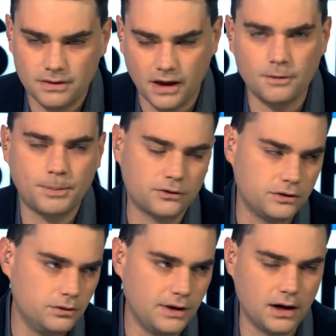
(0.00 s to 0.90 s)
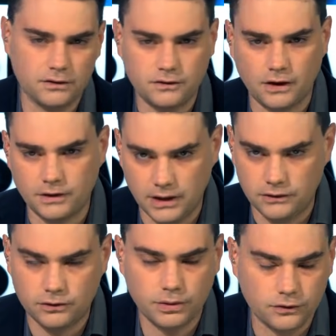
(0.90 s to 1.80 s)
The other person who they are discussing
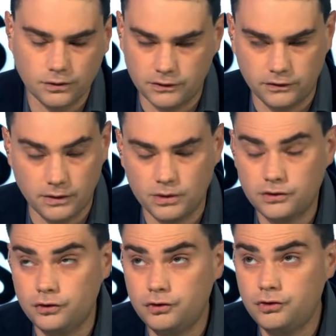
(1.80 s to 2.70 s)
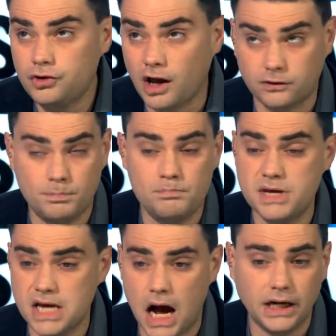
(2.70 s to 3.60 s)
is Chris Christie, which is just
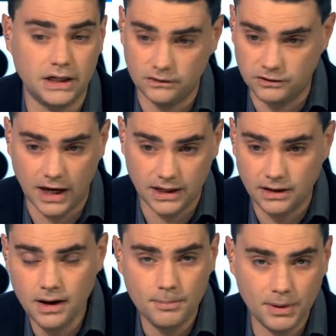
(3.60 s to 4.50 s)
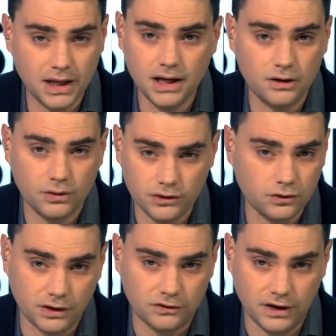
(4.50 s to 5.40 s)
beyond insane. Bringing in
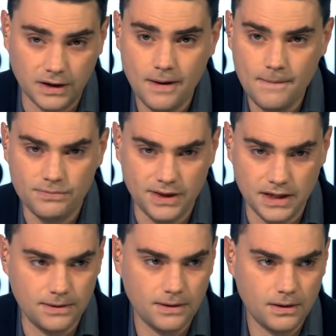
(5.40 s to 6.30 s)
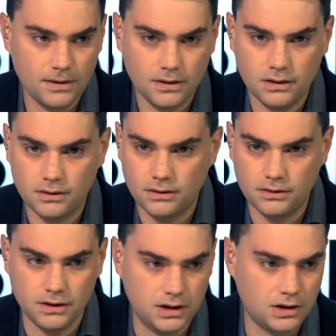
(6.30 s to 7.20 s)
Chris Christie, the
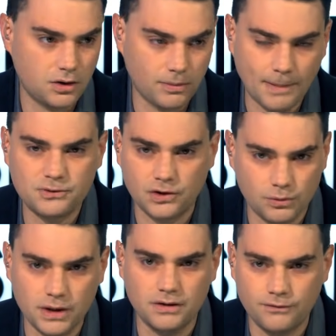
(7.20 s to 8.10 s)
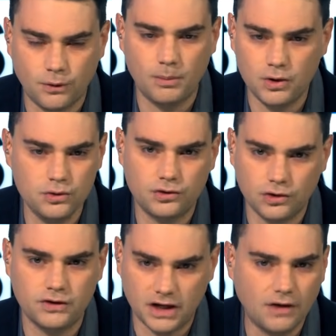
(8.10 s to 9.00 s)
the corruption-ridden former New
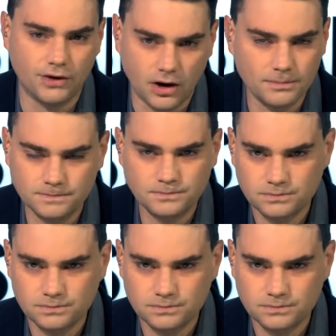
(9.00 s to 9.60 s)
Jersey governor,